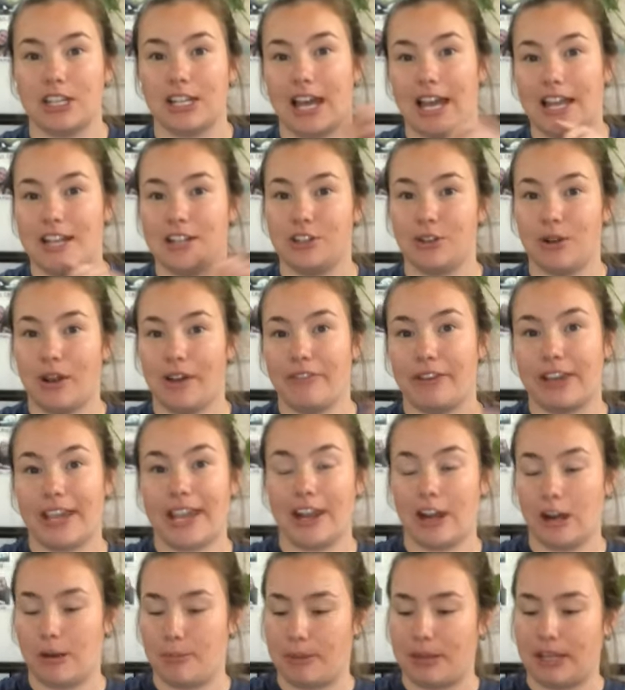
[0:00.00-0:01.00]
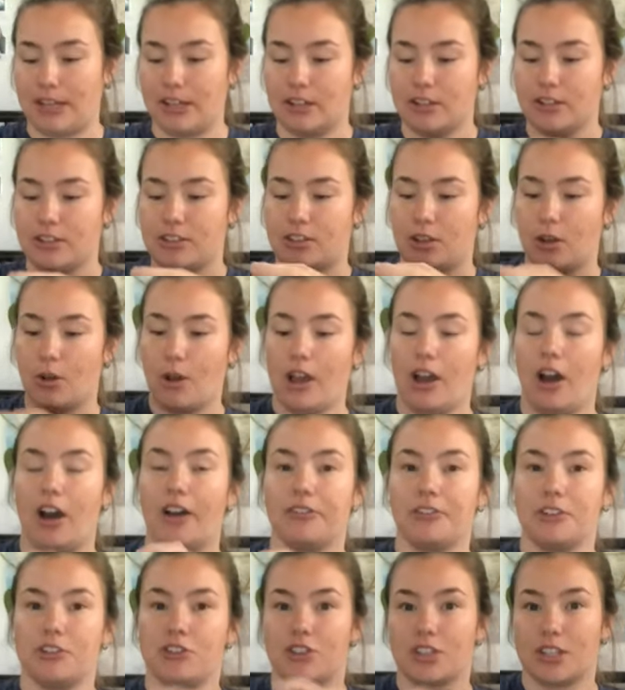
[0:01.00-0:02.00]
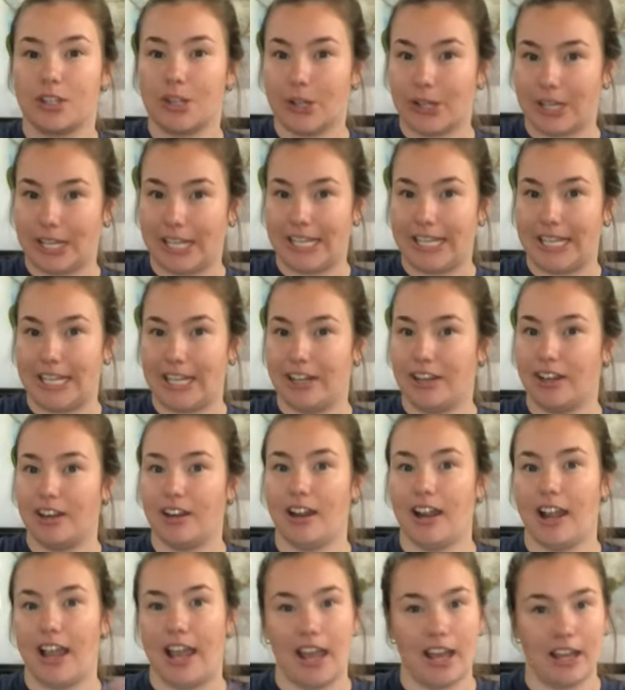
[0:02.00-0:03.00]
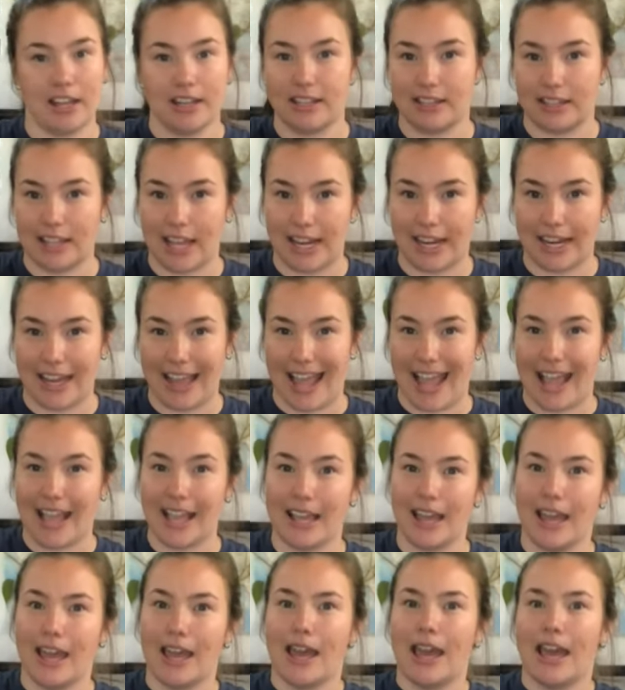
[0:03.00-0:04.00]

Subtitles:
I do have a carabiner, so I often just hook it here and let it hang.